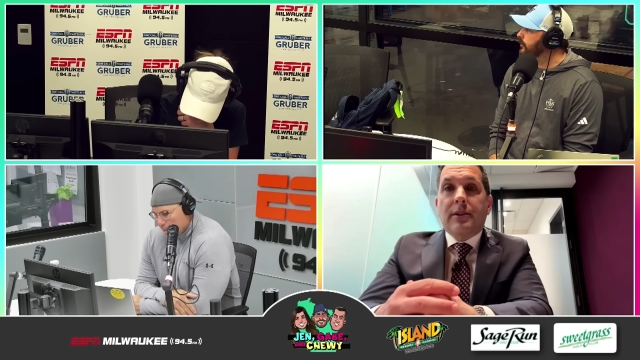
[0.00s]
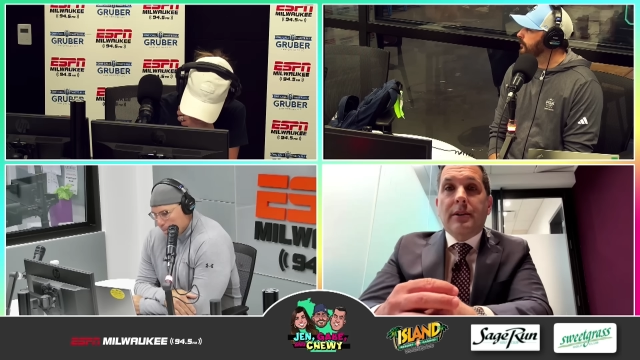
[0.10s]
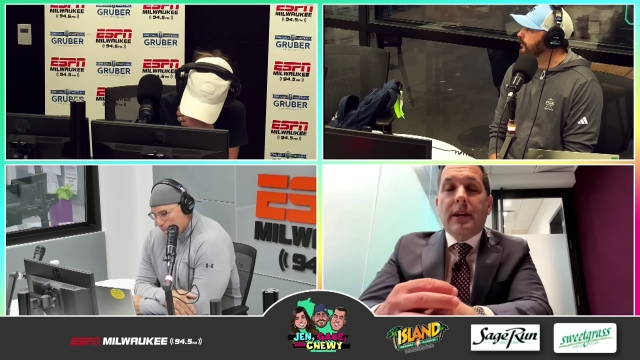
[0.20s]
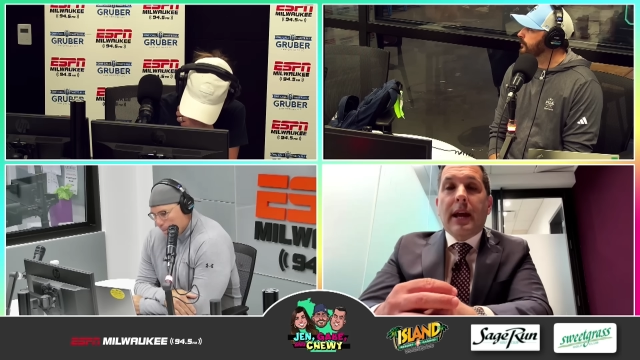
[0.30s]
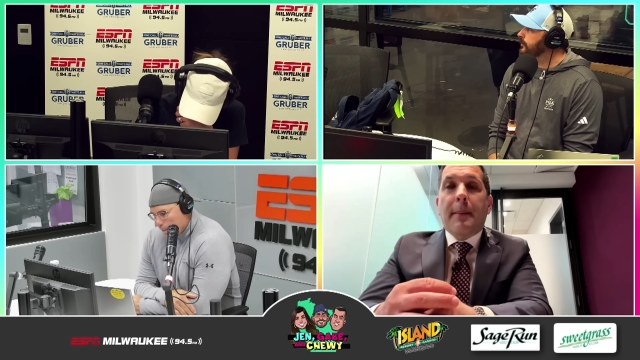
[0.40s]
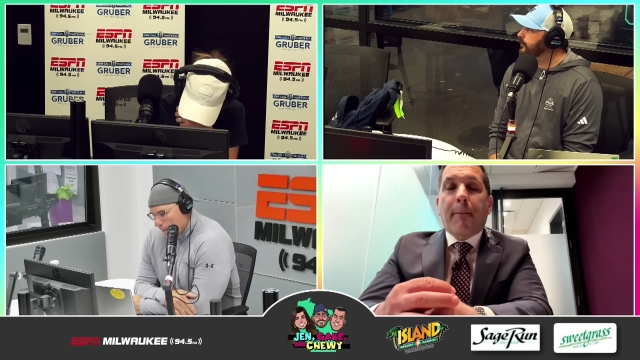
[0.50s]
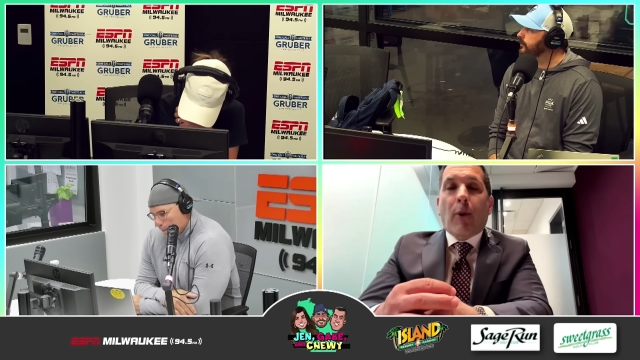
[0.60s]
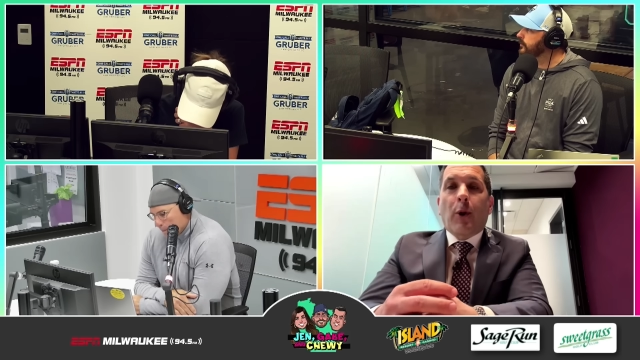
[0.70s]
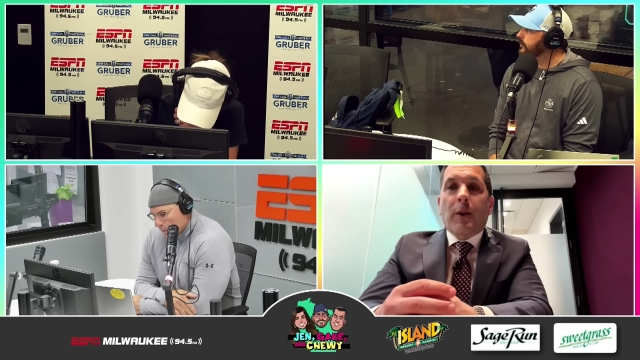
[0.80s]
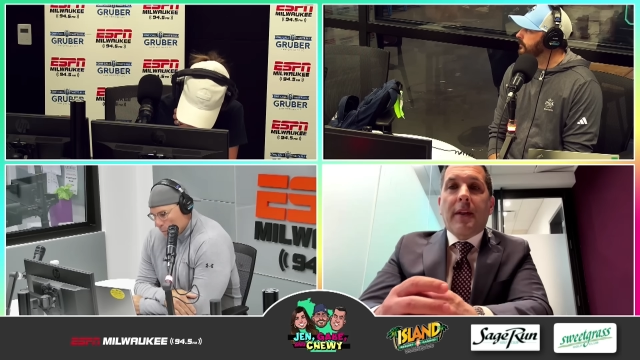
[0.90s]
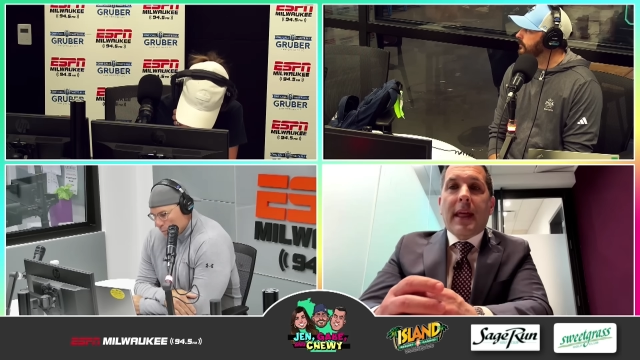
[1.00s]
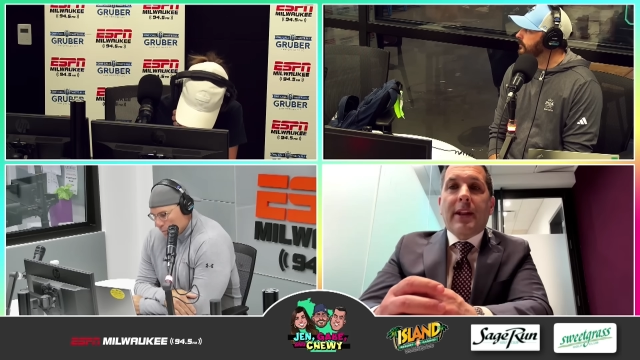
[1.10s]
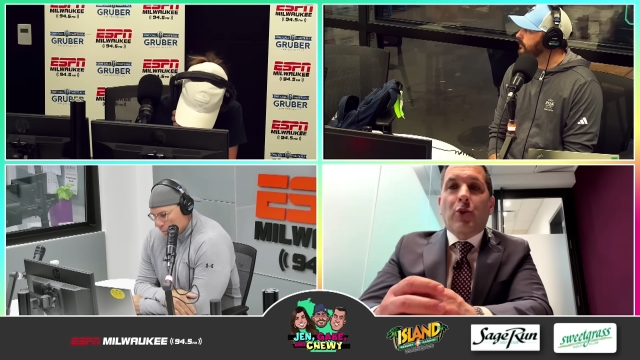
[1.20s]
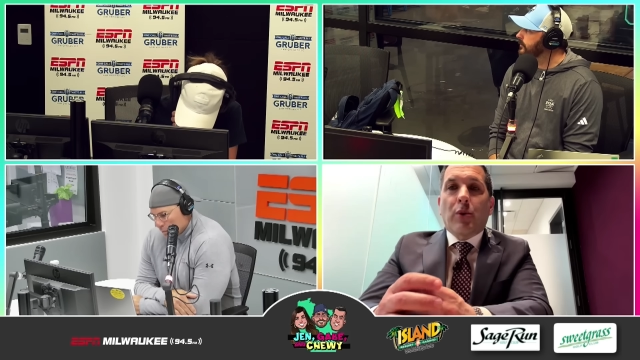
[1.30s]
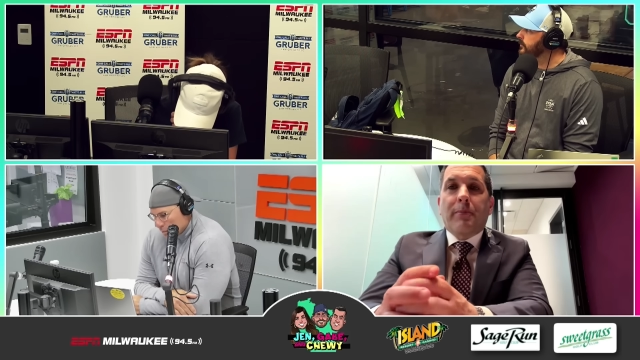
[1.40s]
year and parlay
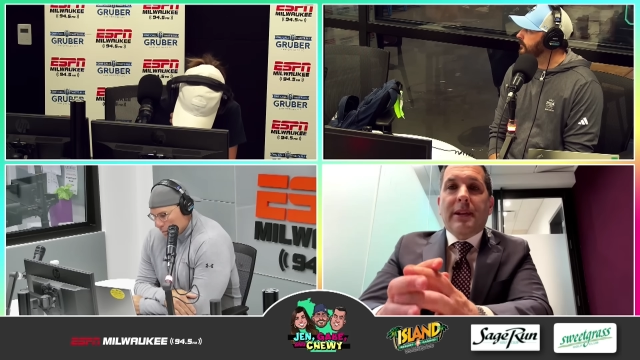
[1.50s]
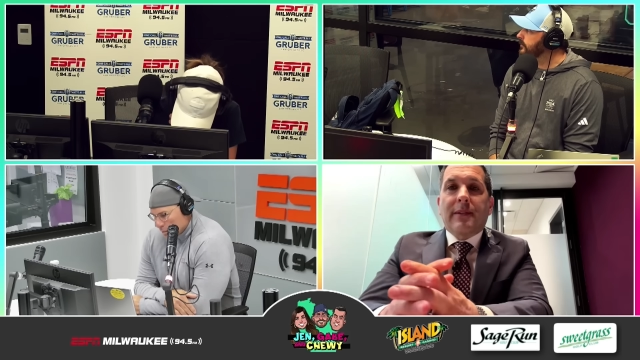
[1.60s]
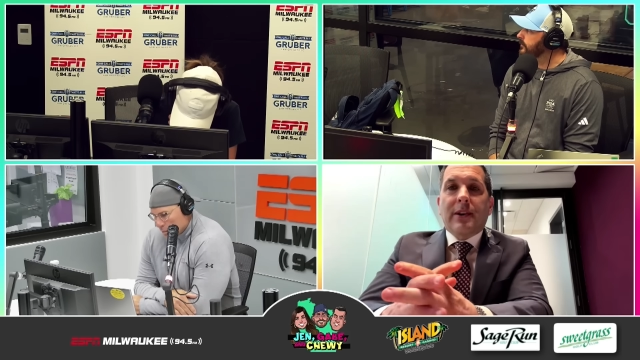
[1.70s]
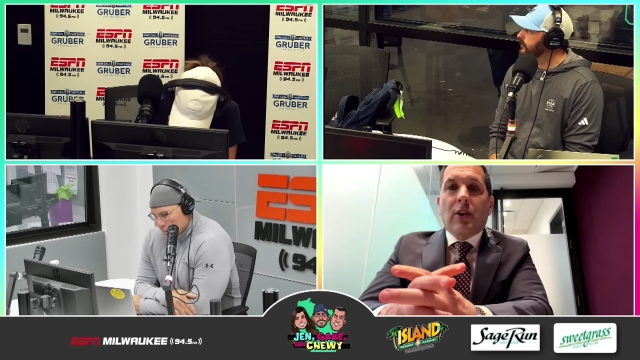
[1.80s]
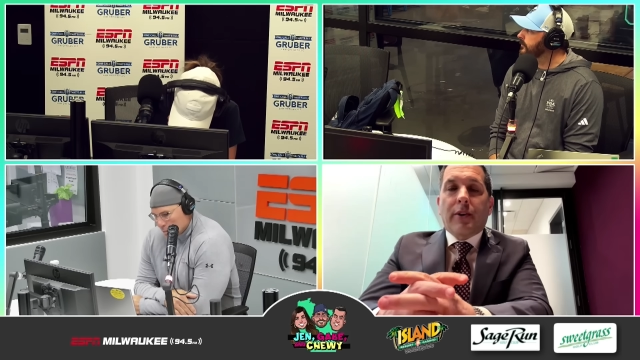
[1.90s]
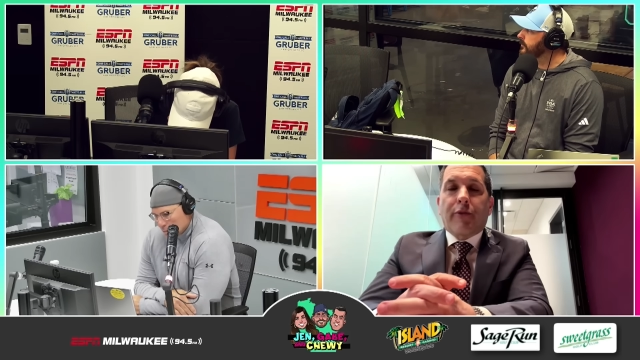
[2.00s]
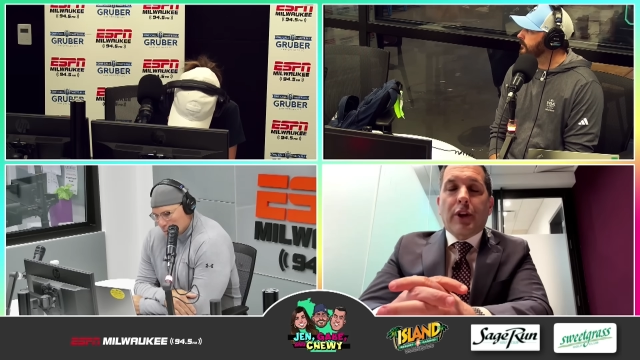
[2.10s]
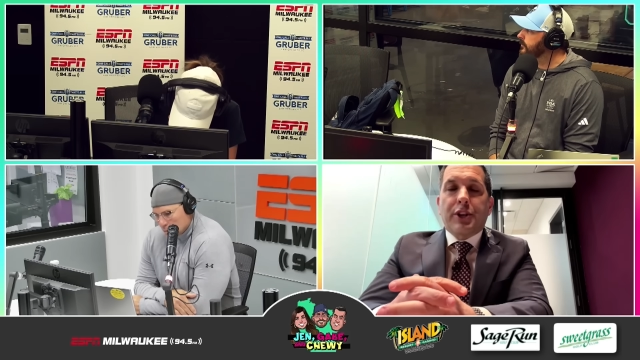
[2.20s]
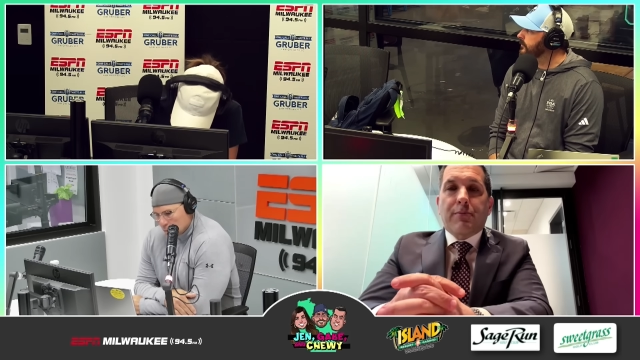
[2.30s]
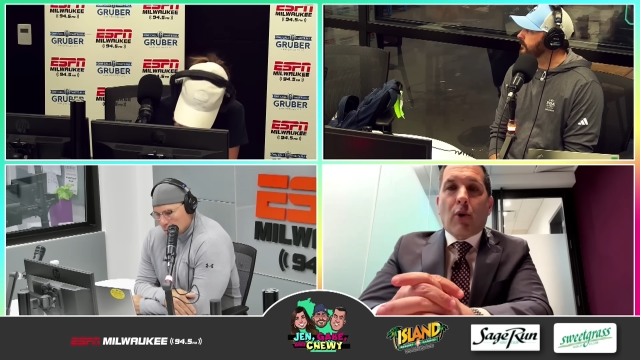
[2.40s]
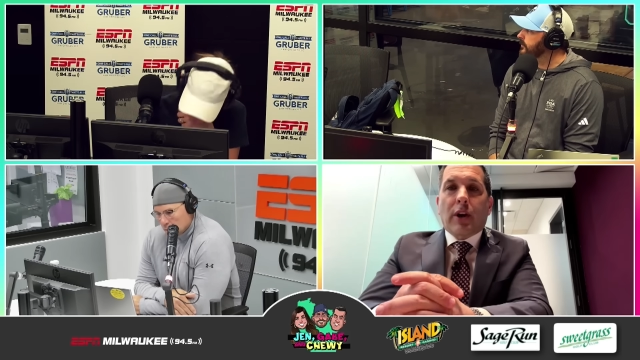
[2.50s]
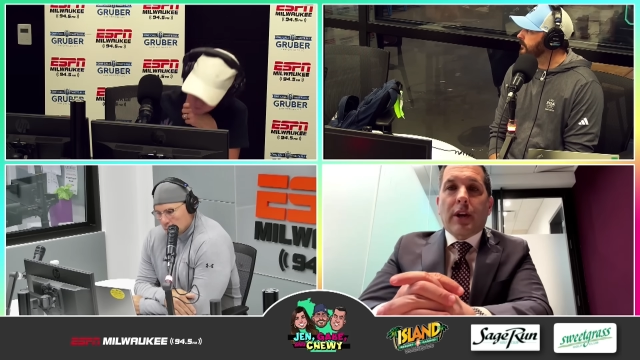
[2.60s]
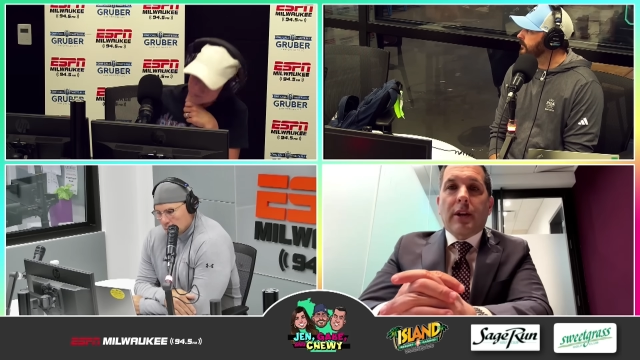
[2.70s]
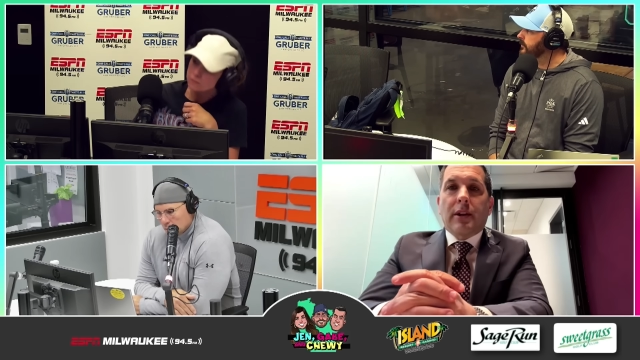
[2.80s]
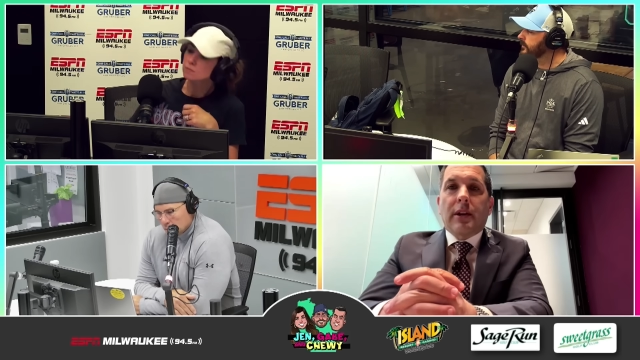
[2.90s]
that into a big deal in the free agent
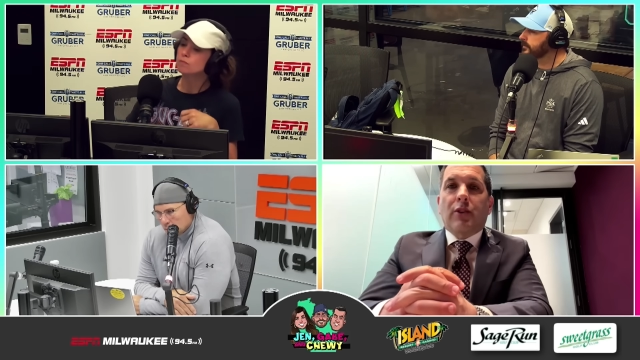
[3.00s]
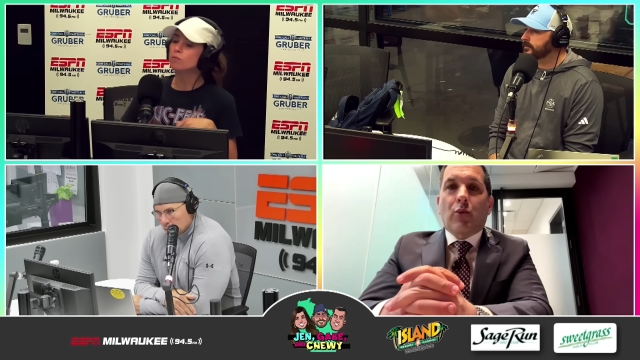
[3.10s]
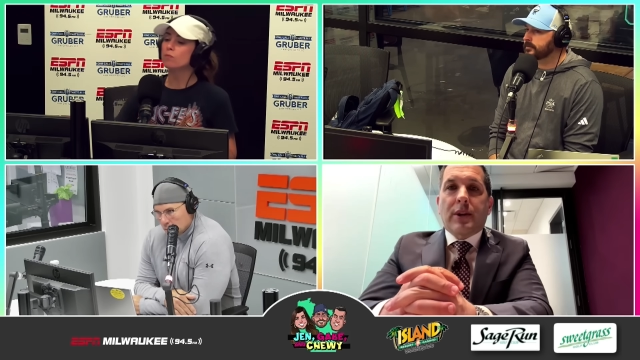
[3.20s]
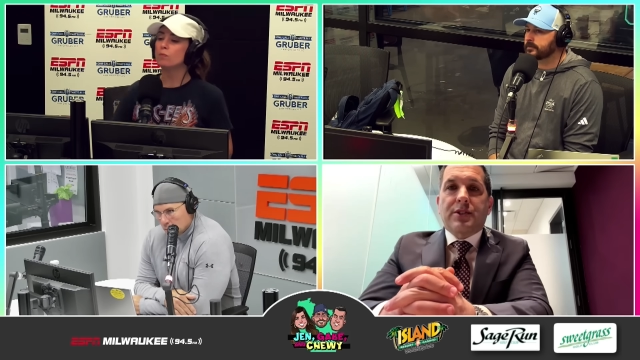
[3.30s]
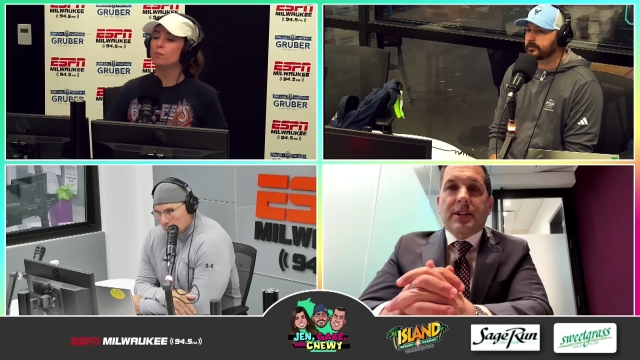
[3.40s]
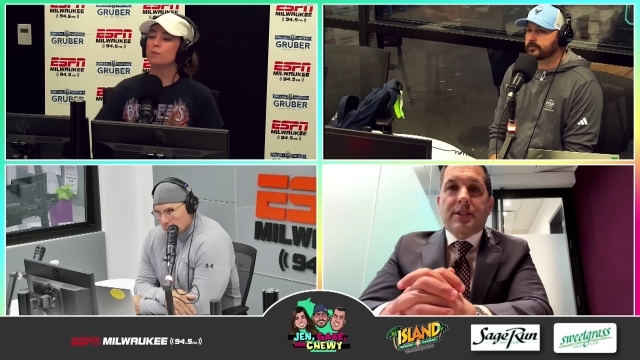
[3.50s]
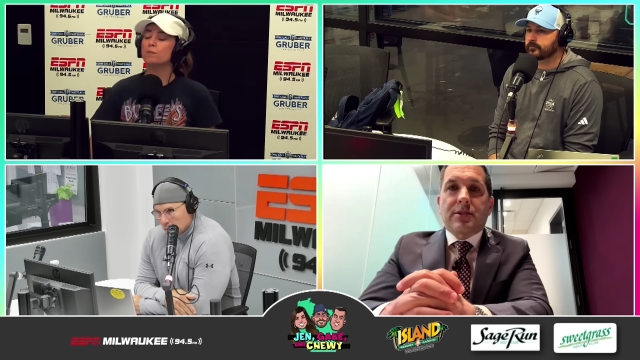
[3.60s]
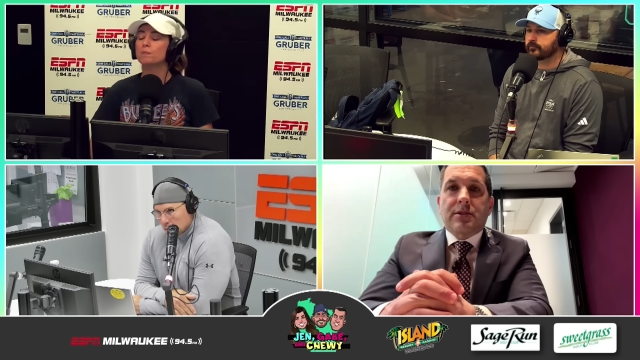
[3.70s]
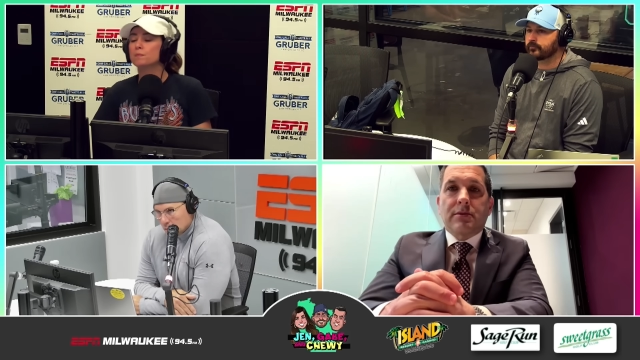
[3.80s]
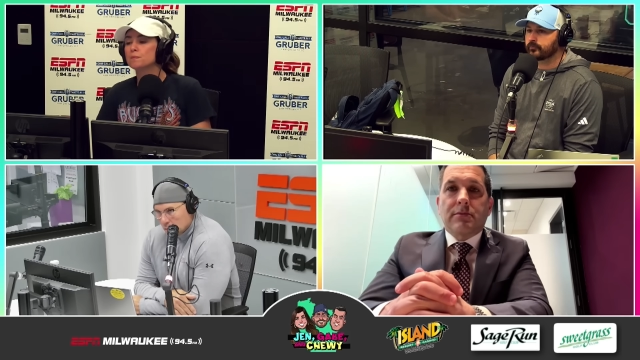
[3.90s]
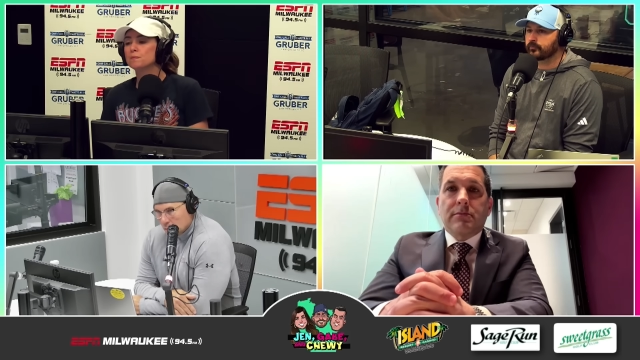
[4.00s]
market in 26.